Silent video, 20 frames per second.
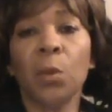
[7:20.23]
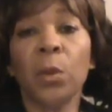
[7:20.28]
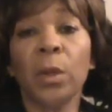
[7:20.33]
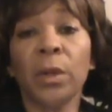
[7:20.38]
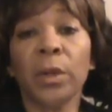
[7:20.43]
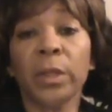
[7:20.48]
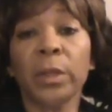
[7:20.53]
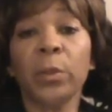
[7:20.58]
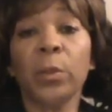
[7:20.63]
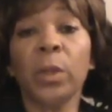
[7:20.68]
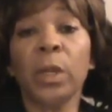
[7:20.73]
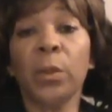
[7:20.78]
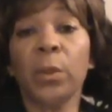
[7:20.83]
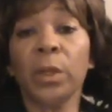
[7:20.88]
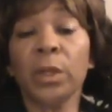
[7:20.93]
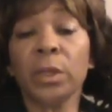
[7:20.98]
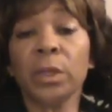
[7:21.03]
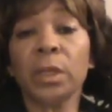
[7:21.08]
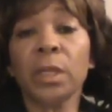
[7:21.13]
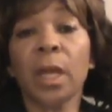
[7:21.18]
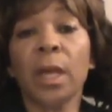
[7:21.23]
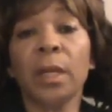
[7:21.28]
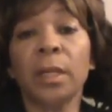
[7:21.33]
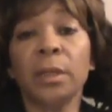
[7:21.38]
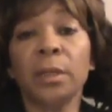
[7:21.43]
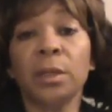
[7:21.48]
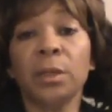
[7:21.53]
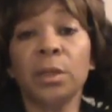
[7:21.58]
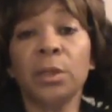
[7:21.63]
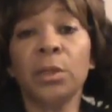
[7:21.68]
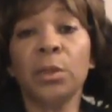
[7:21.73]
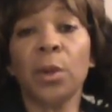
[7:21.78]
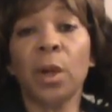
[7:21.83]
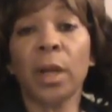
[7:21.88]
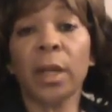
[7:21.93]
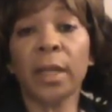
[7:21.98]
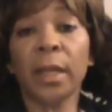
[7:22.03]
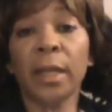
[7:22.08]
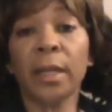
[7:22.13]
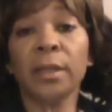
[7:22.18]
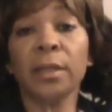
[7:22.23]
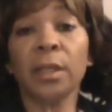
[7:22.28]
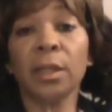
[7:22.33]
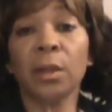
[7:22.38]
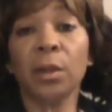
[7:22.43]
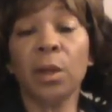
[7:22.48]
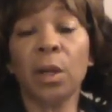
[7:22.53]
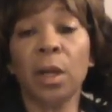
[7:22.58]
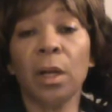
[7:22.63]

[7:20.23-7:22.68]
We were assigned to our case a